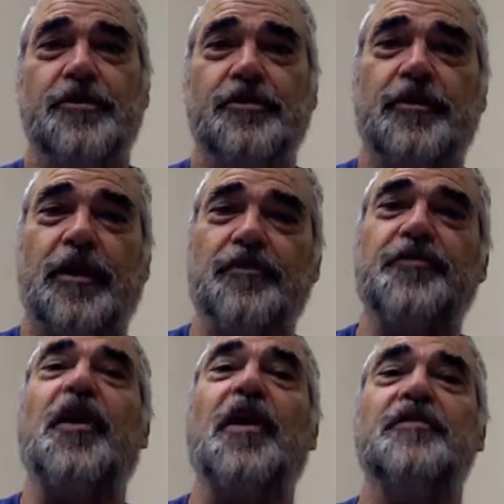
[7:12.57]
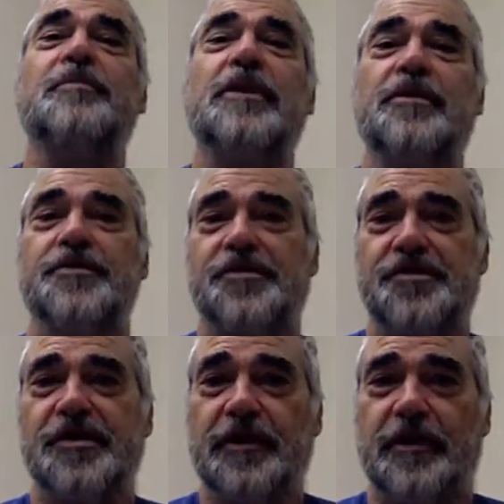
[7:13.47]
you've got 5 meters
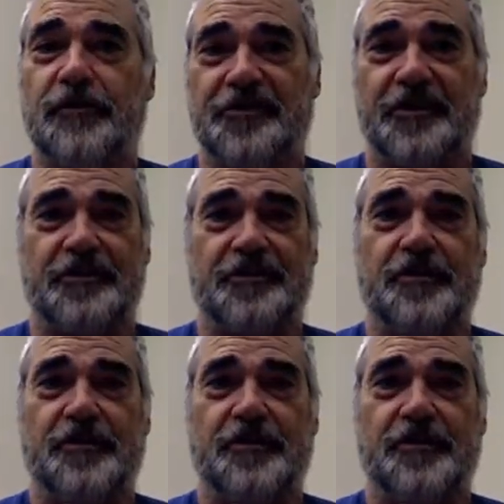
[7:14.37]
sea level change.